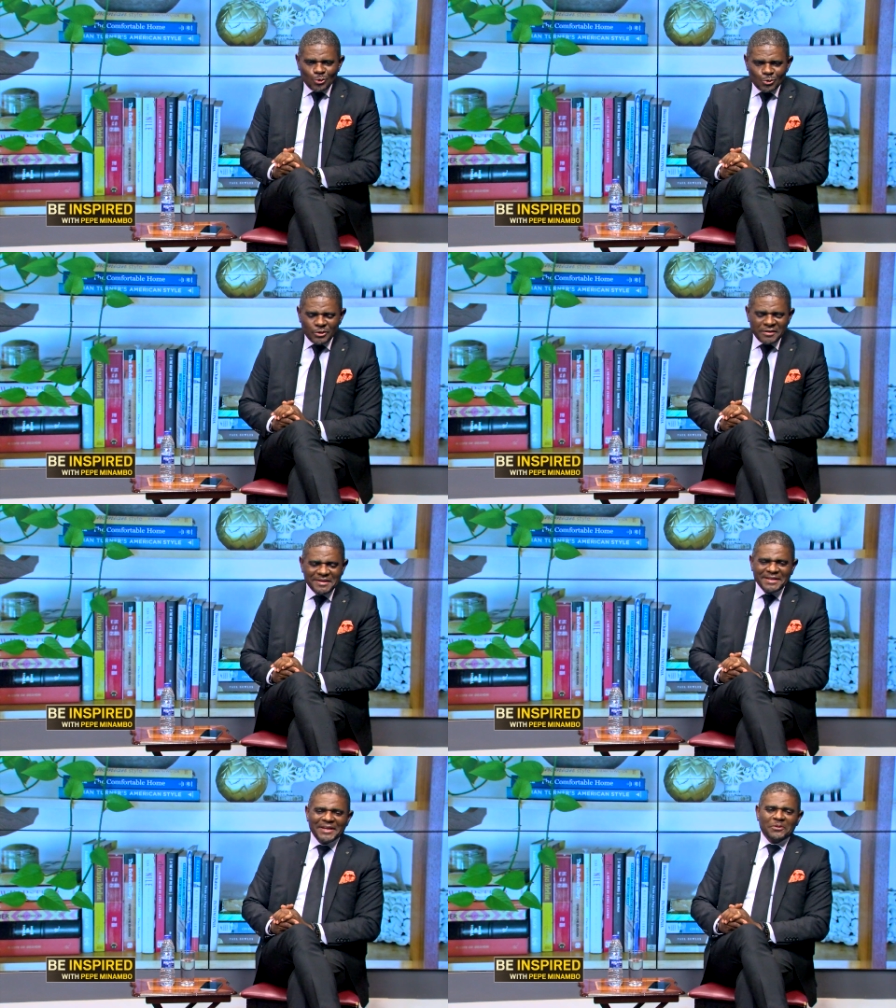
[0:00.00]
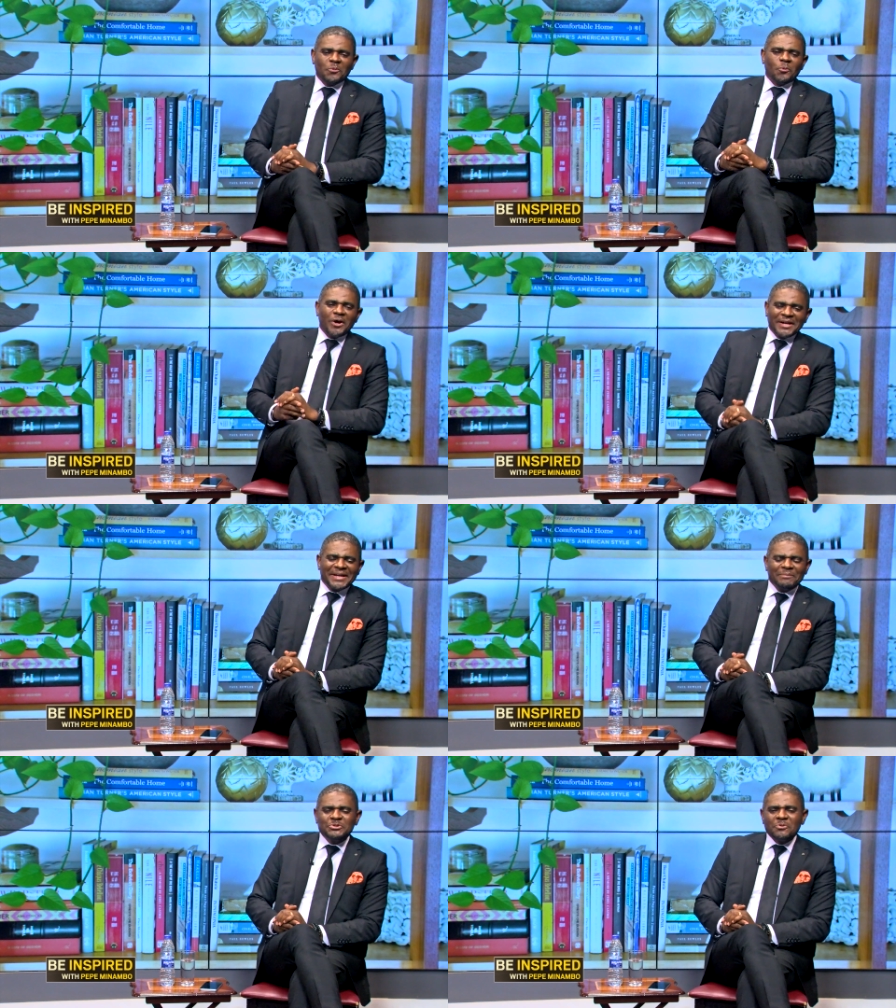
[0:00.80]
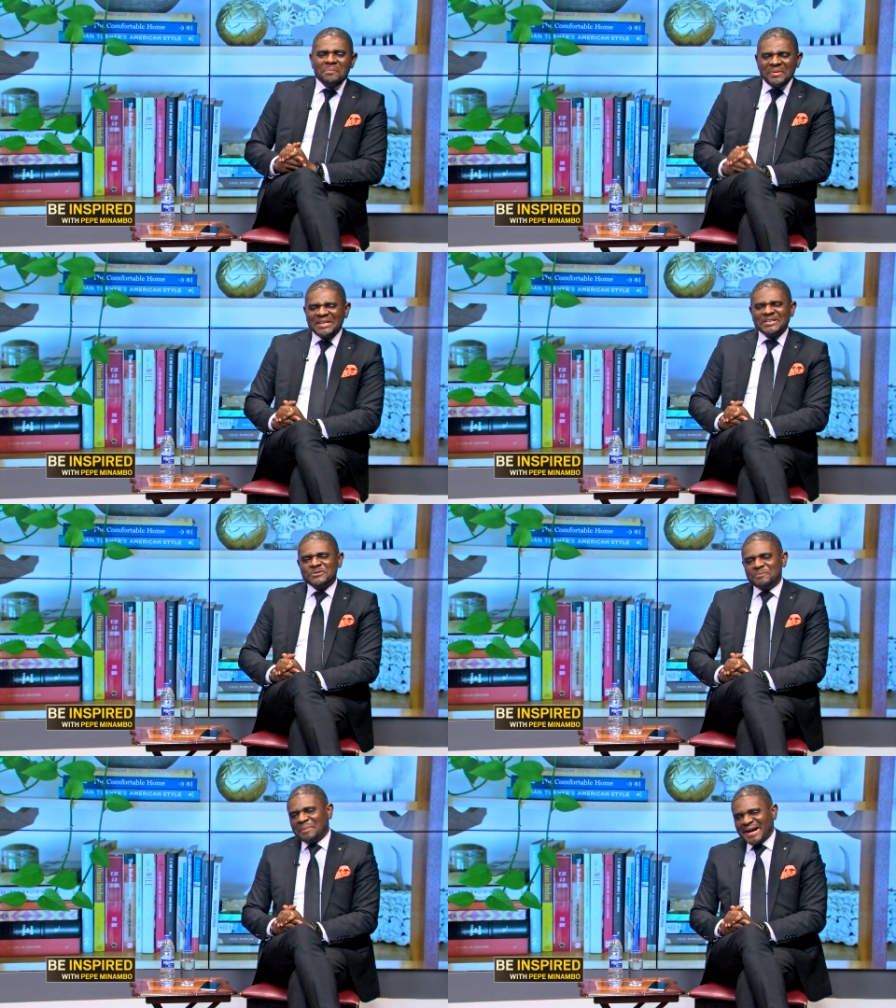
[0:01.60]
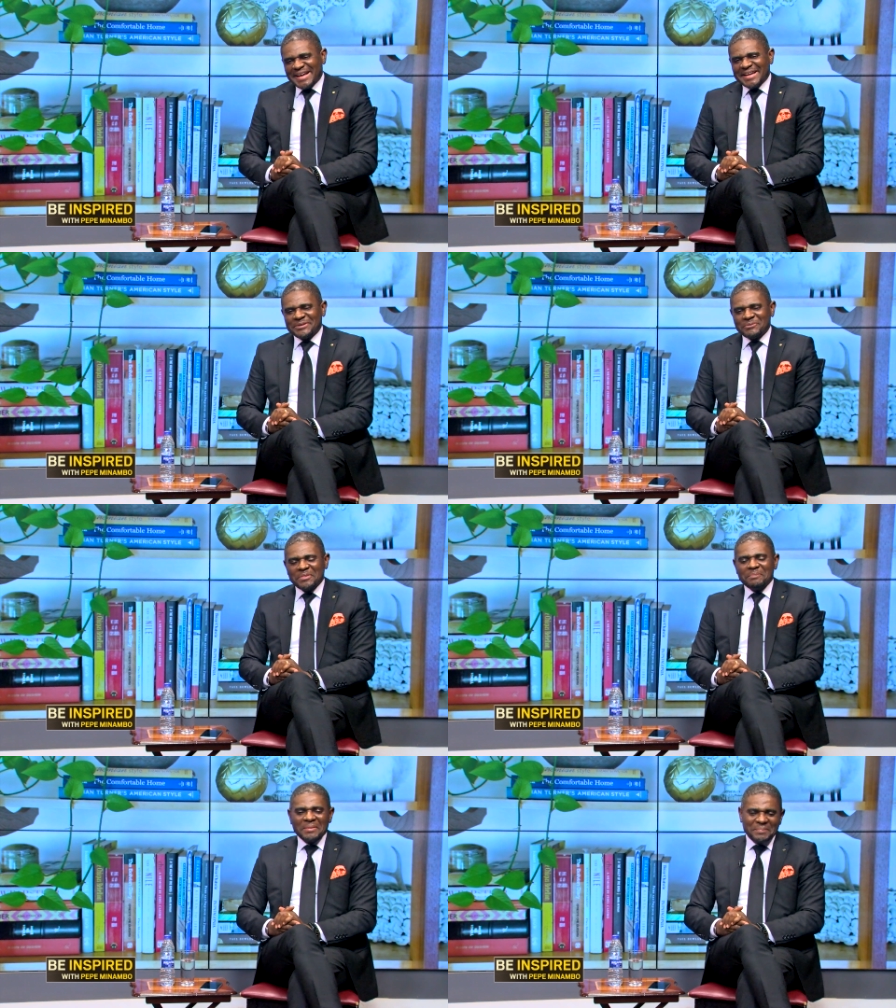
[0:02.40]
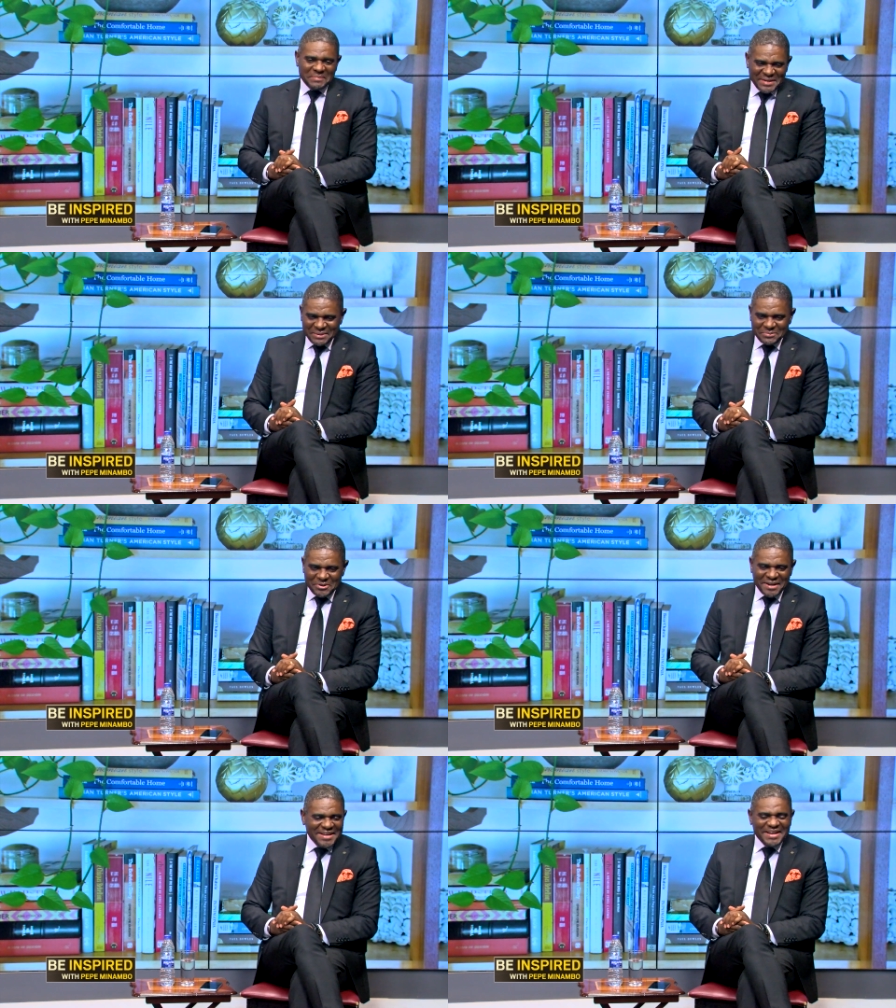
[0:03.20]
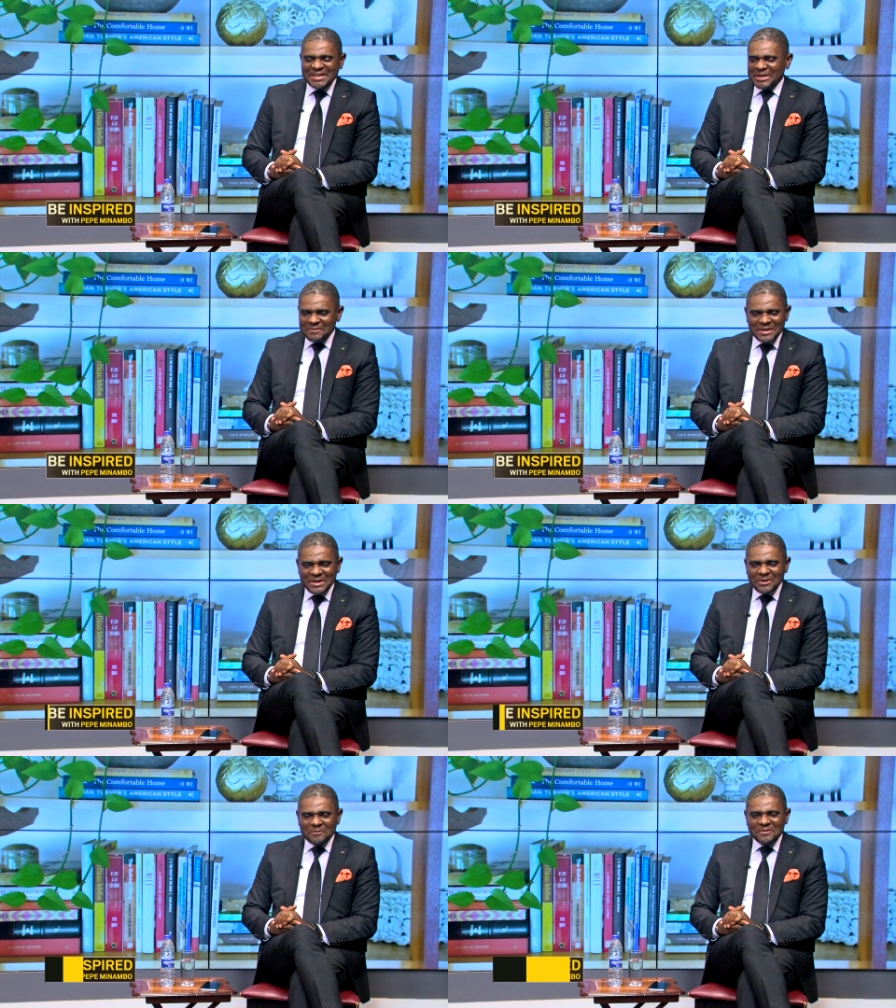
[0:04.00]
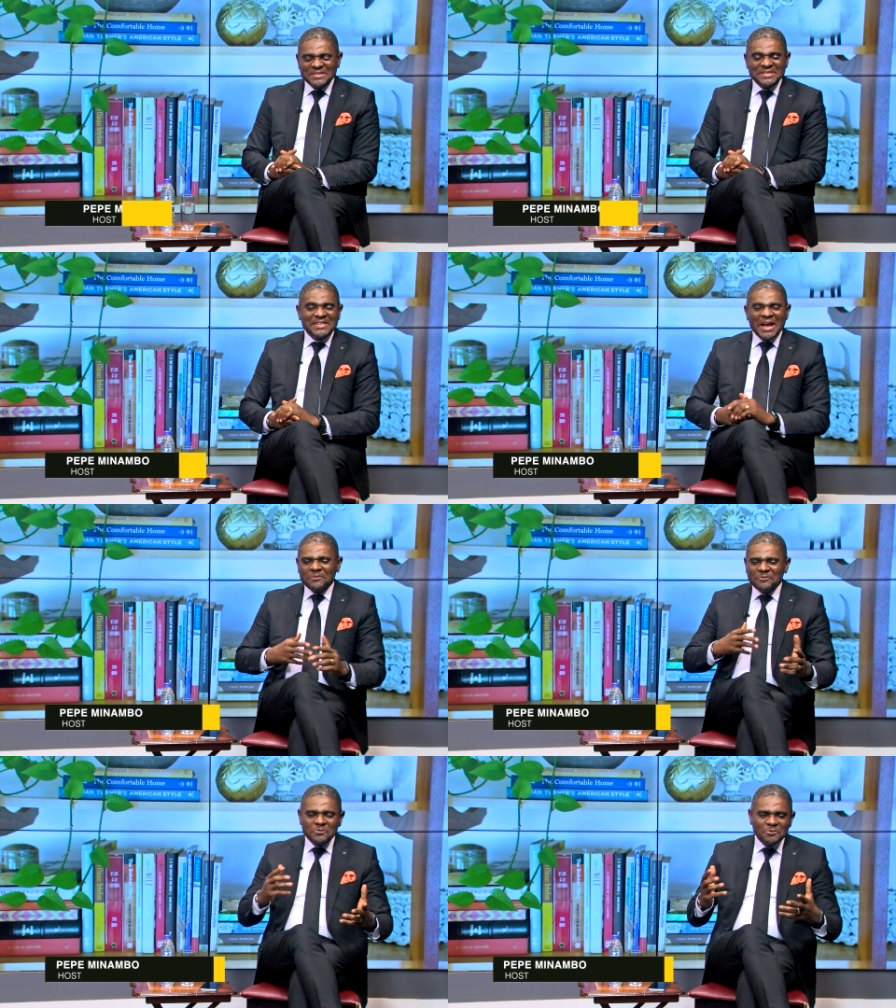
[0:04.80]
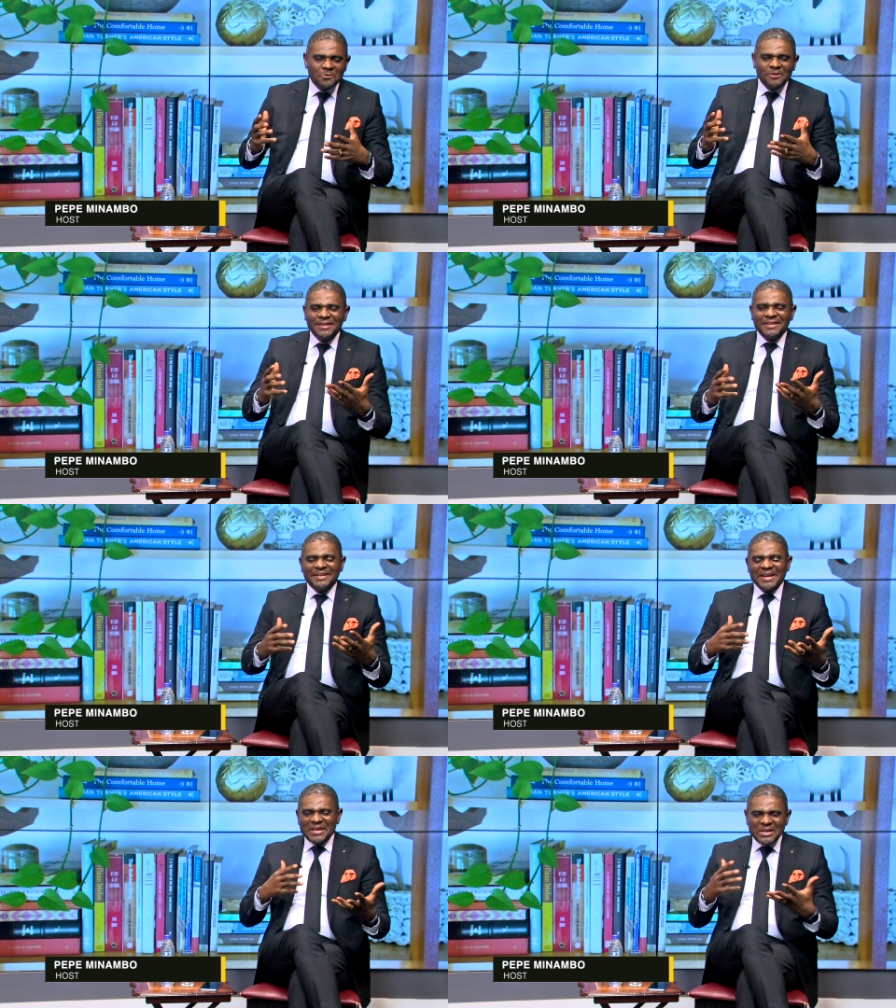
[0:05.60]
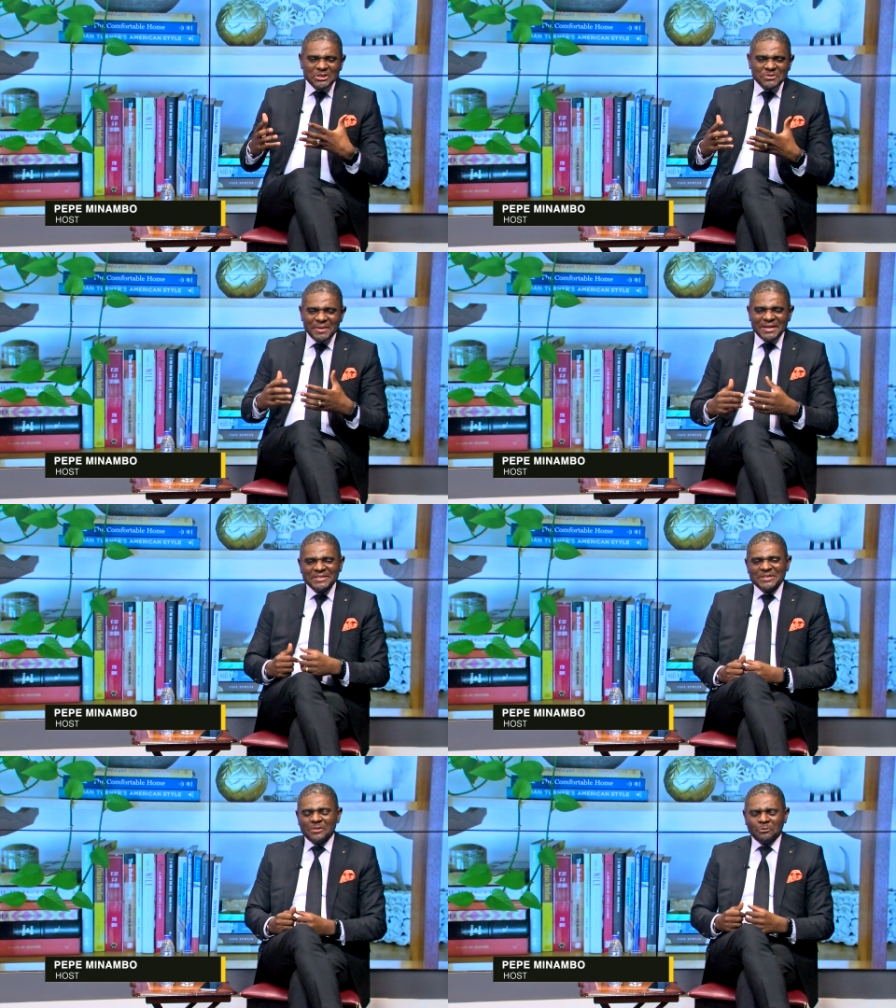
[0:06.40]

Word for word: Good evening and welcome to Be Inspired with Pepe Minambo, another evening of insightful engagement,